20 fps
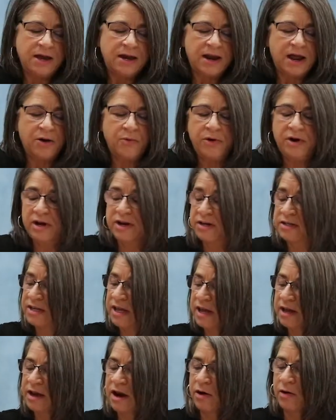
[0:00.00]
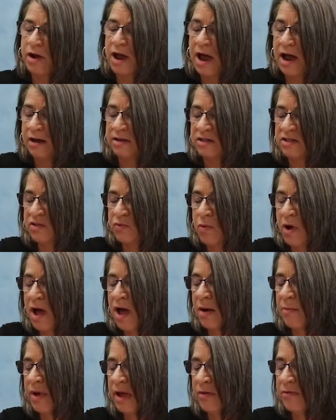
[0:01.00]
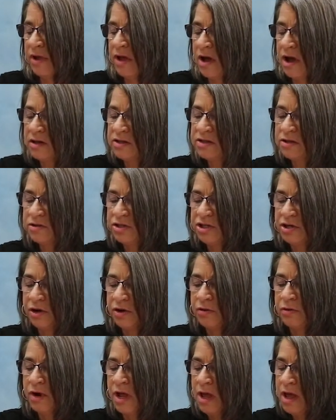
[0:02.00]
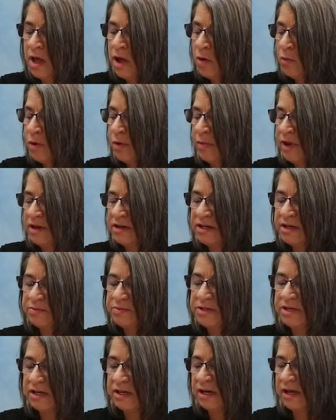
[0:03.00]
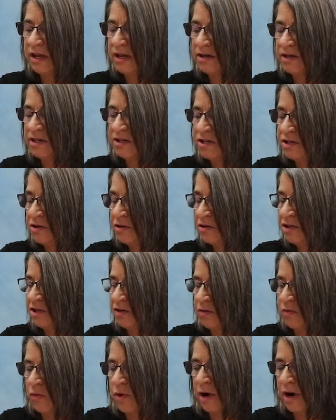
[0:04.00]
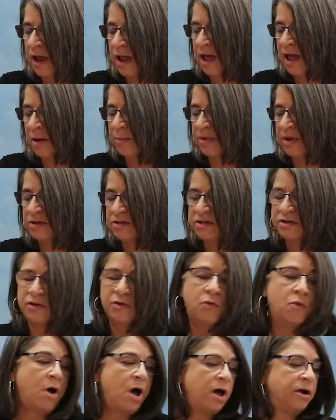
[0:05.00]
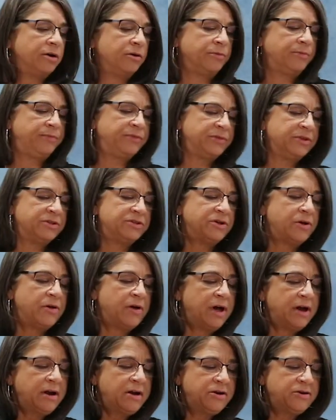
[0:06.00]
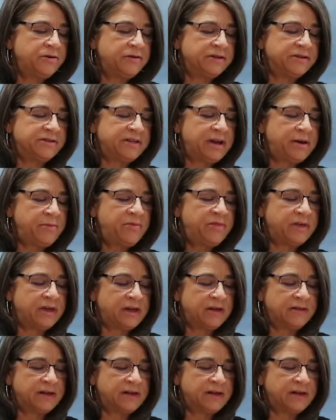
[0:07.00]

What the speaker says: Now we're going to take our cotton swab, and we also showed when we dipped it in detergent what happened to the water. So I'm going to do the same thing.